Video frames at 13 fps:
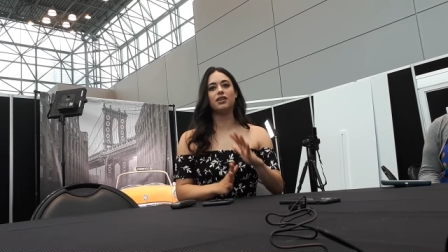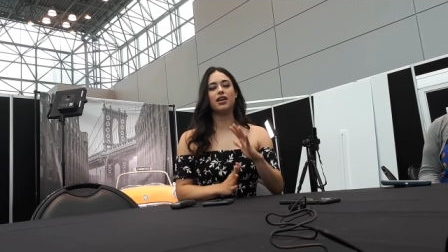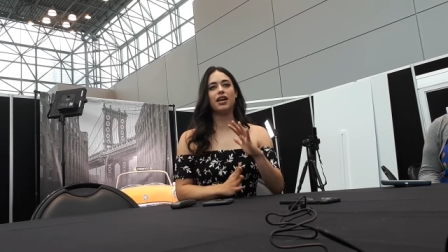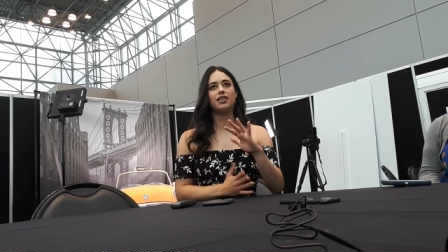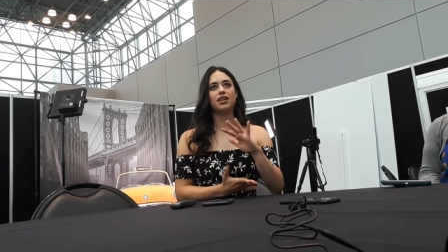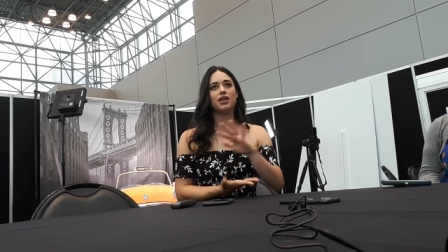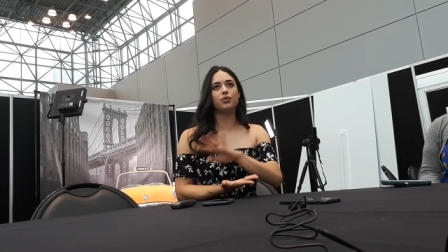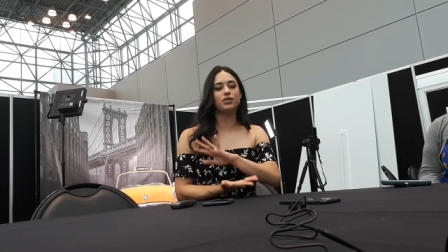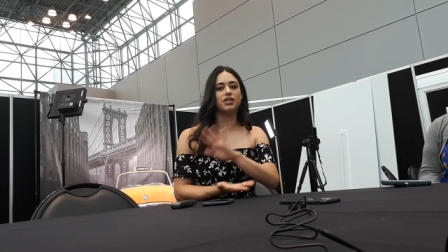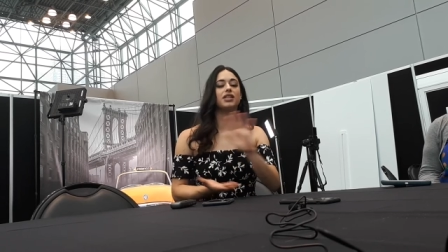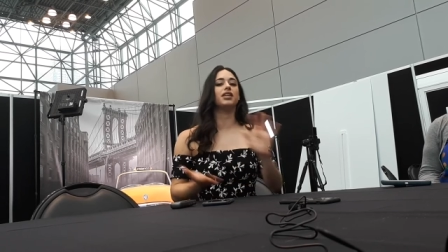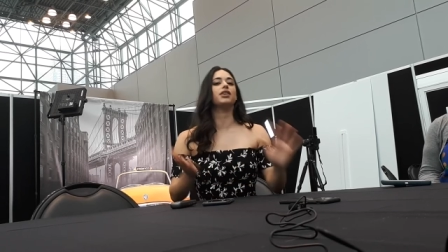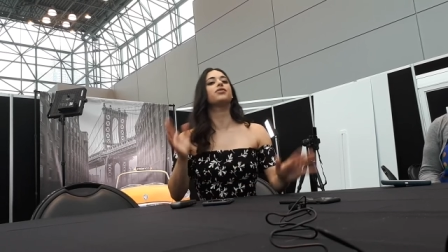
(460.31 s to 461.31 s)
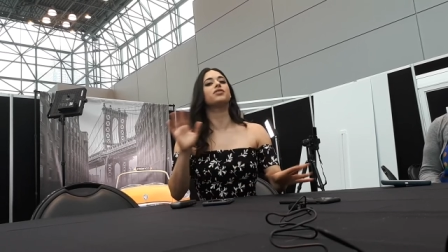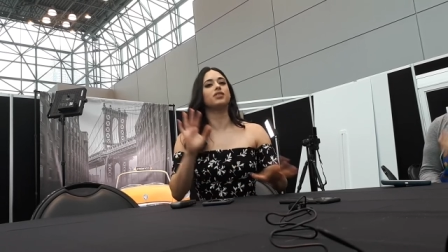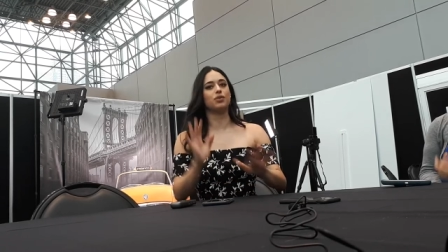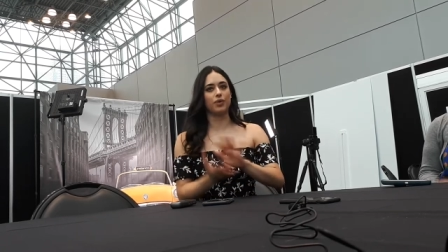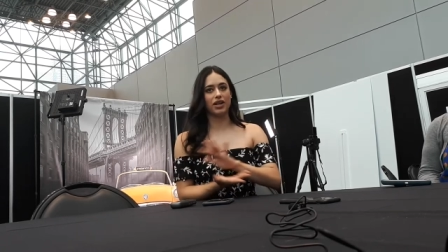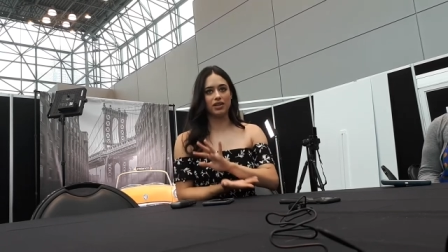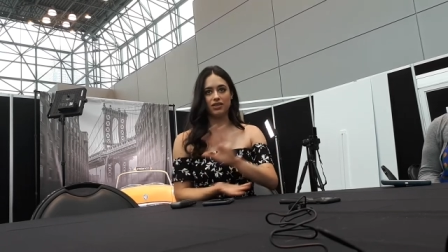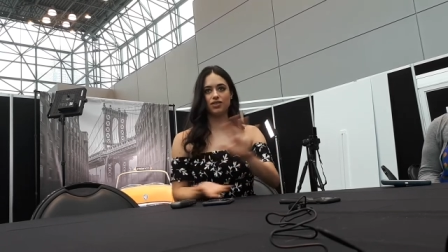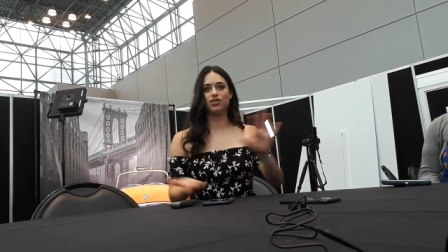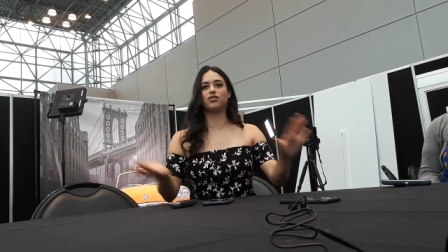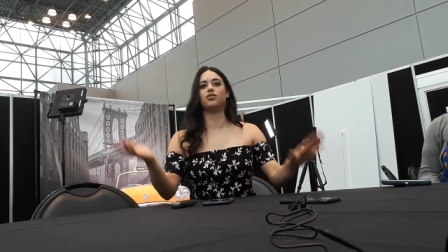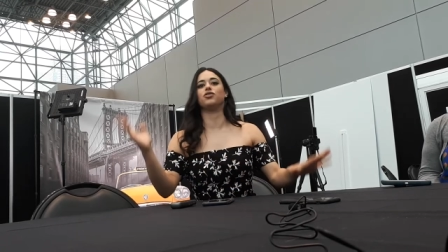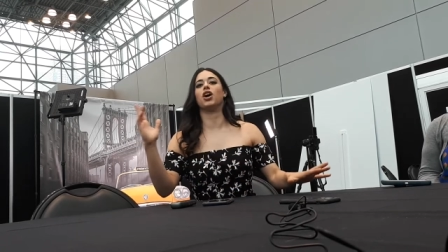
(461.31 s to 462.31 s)
I think it was a gift the way these
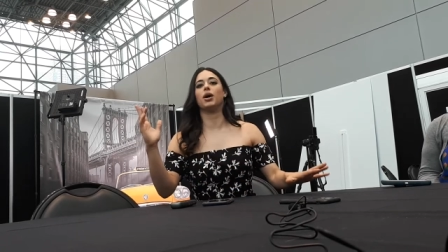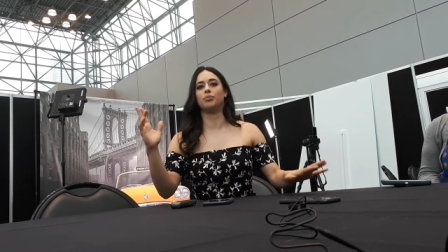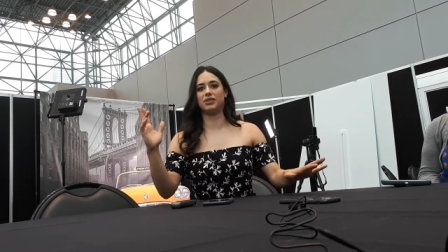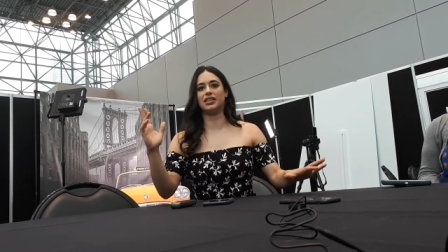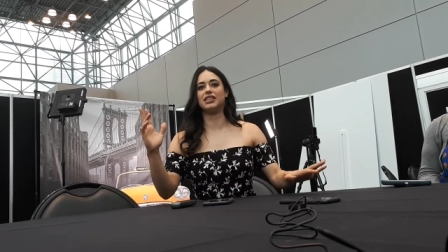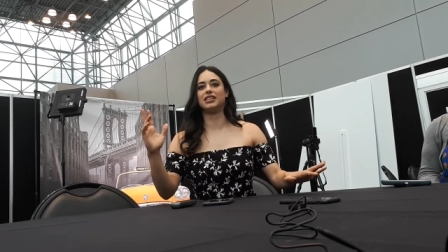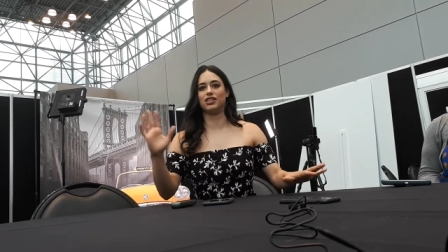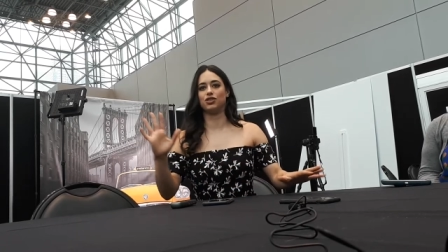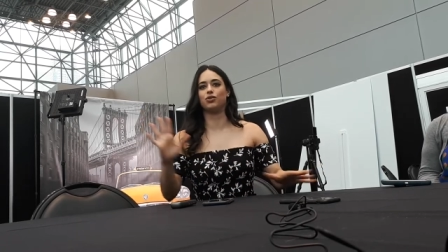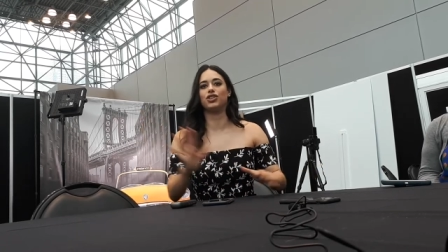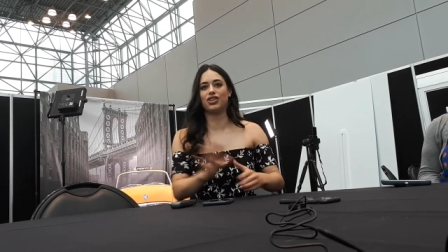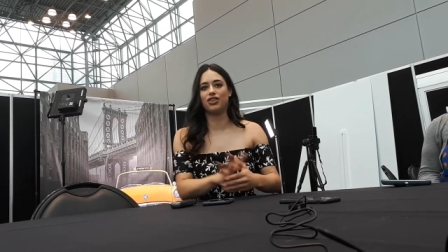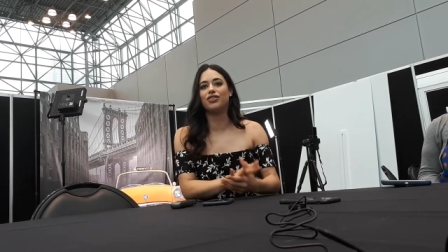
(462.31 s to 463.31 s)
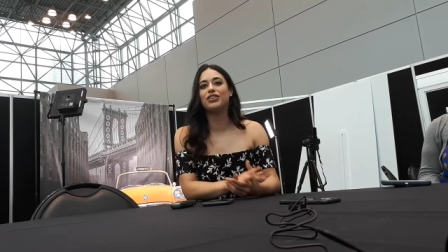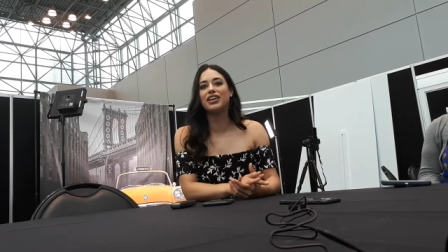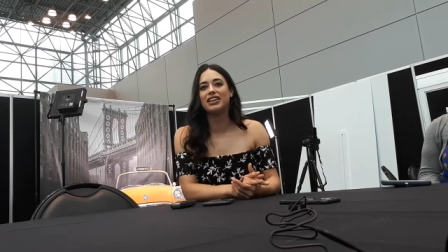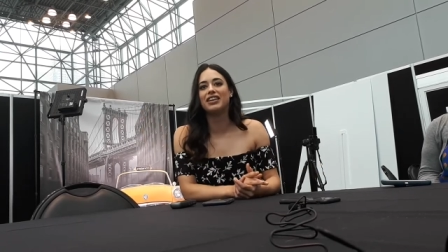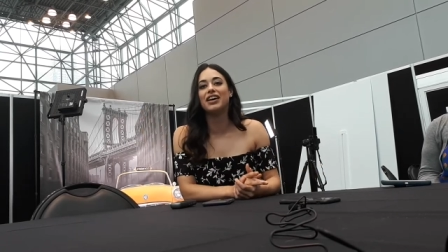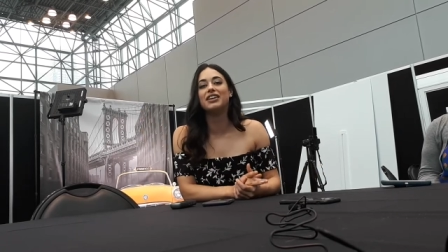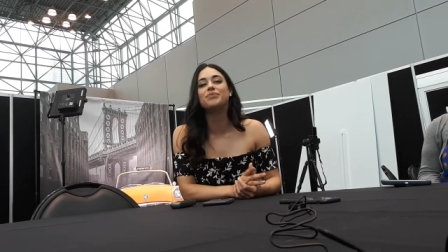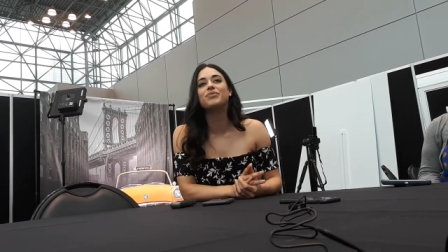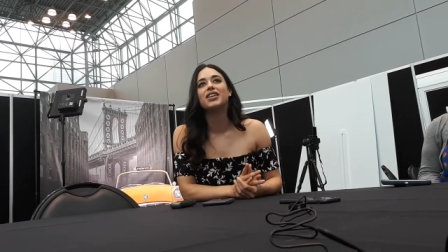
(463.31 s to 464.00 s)
jobs leaked into each other like that.